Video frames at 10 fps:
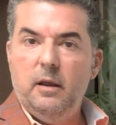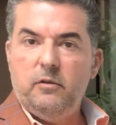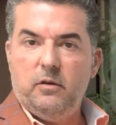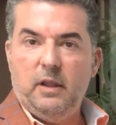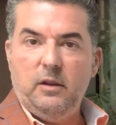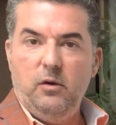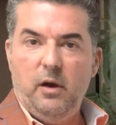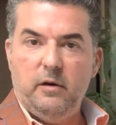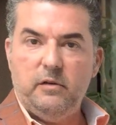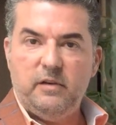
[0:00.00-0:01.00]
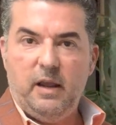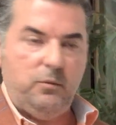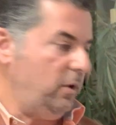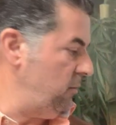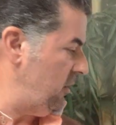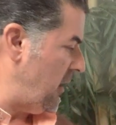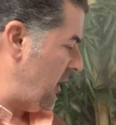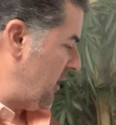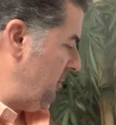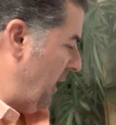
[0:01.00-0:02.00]
so that you understand what we're
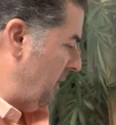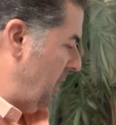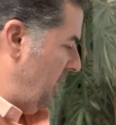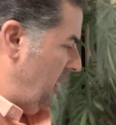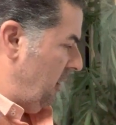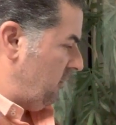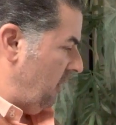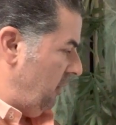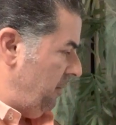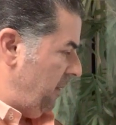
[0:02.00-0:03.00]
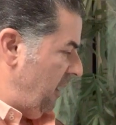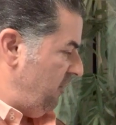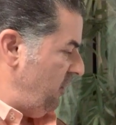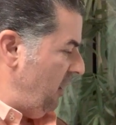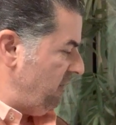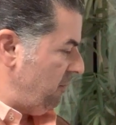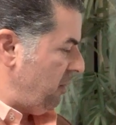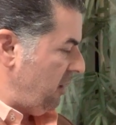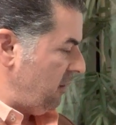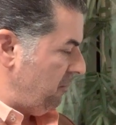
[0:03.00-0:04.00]
talking about. So if you have a
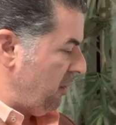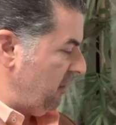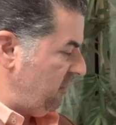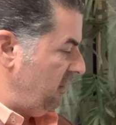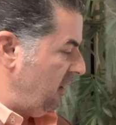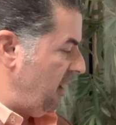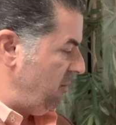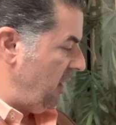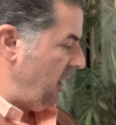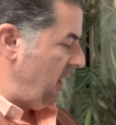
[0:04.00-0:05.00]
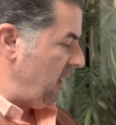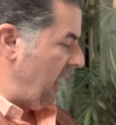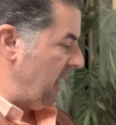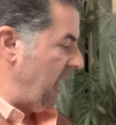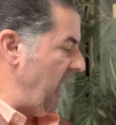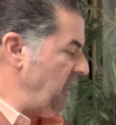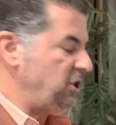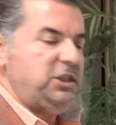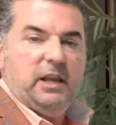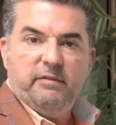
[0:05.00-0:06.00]
person coming in at
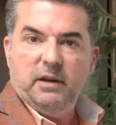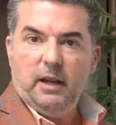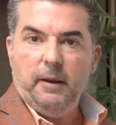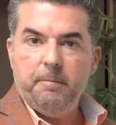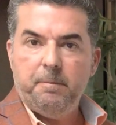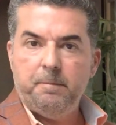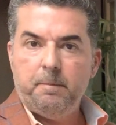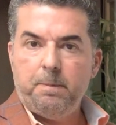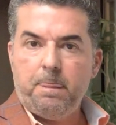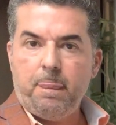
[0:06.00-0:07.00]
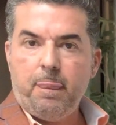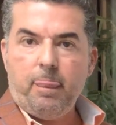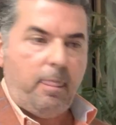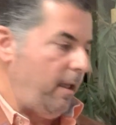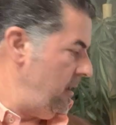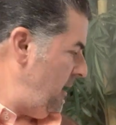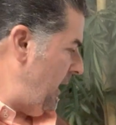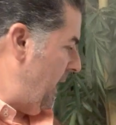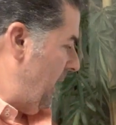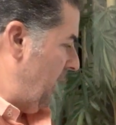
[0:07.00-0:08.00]
age 70
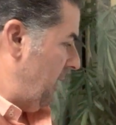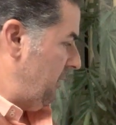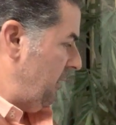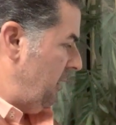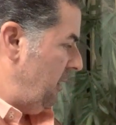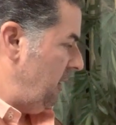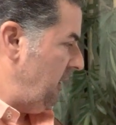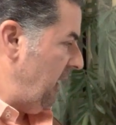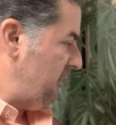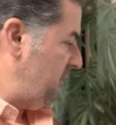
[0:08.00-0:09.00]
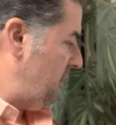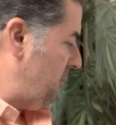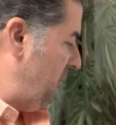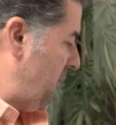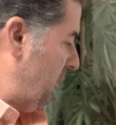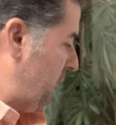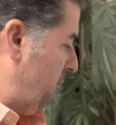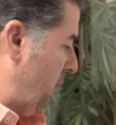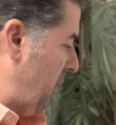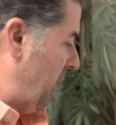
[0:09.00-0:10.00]
and gets the reverse
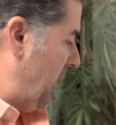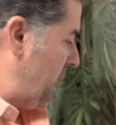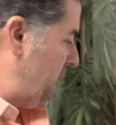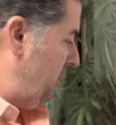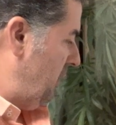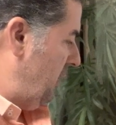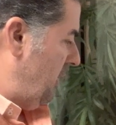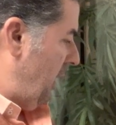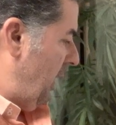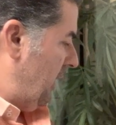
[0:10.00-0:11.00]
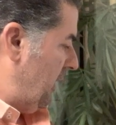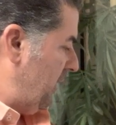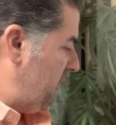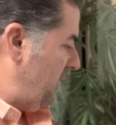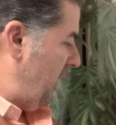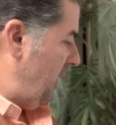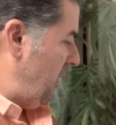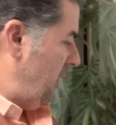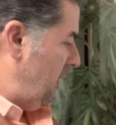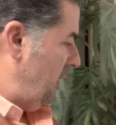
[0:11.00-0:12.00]
mortgage, and let's
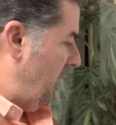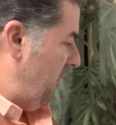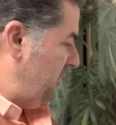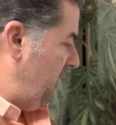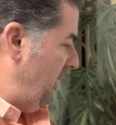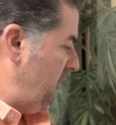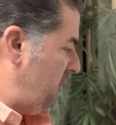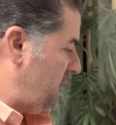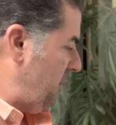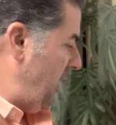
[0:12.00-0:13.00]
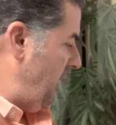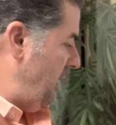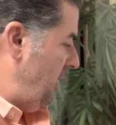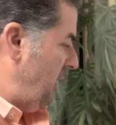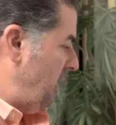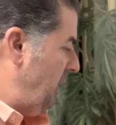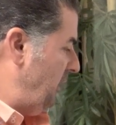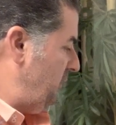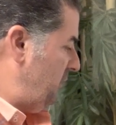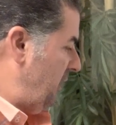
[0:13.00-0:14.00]
say of these 3,
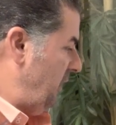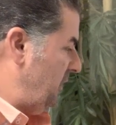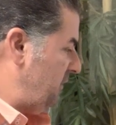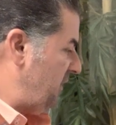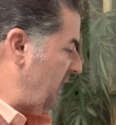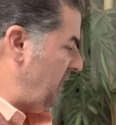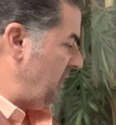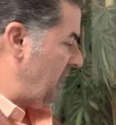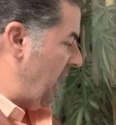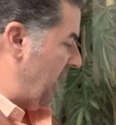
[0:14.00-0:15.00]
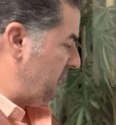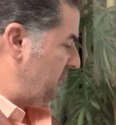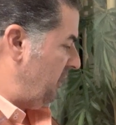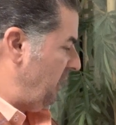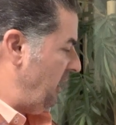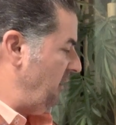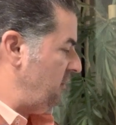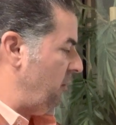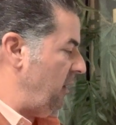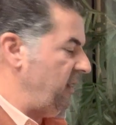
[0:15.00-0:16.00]
he's in the second class. He's
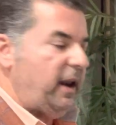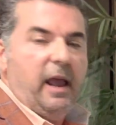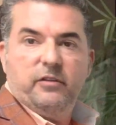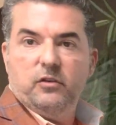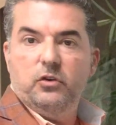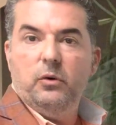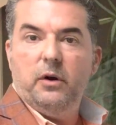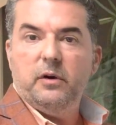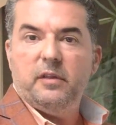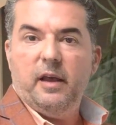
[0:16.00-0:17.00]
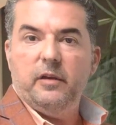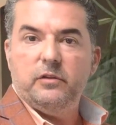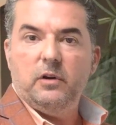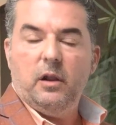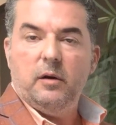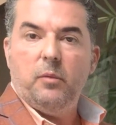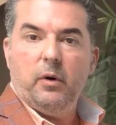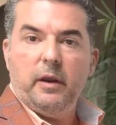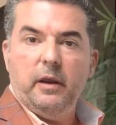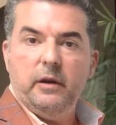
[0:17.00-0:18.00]
the one that has a $200,000
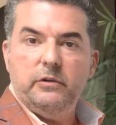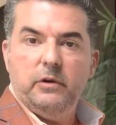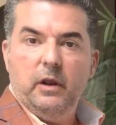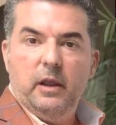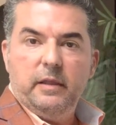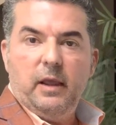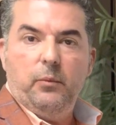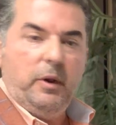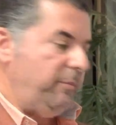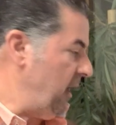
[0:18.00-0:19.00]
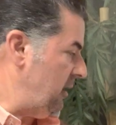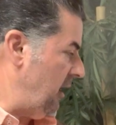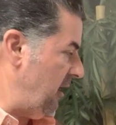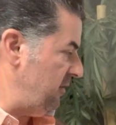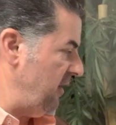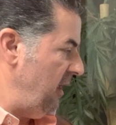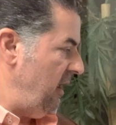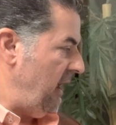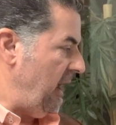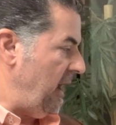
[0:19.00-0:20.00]
mortgage that we paid off,
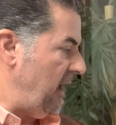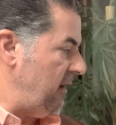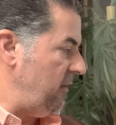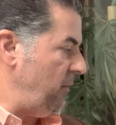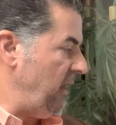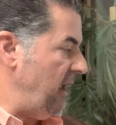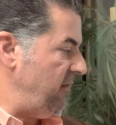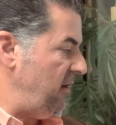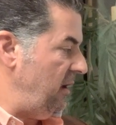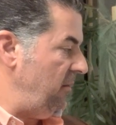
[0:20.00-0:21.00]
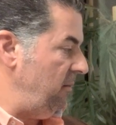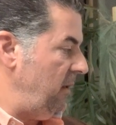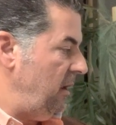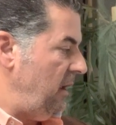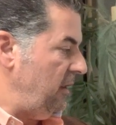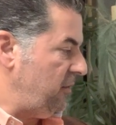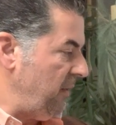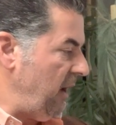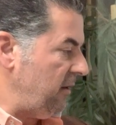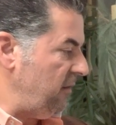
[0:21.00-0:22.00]
and we gave him a
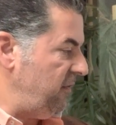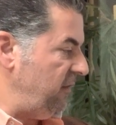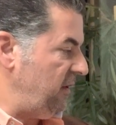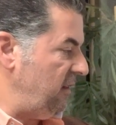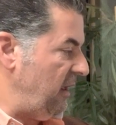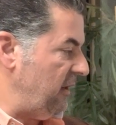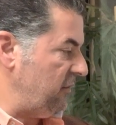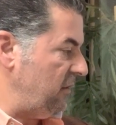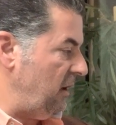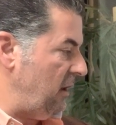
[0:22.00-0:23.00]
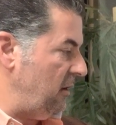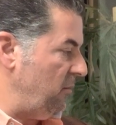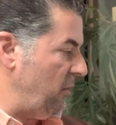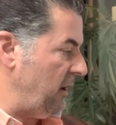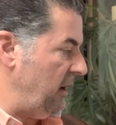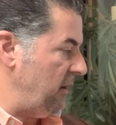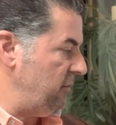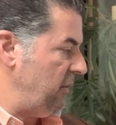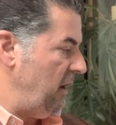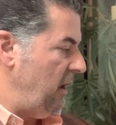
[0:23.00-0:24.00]
$350,000 mortgage,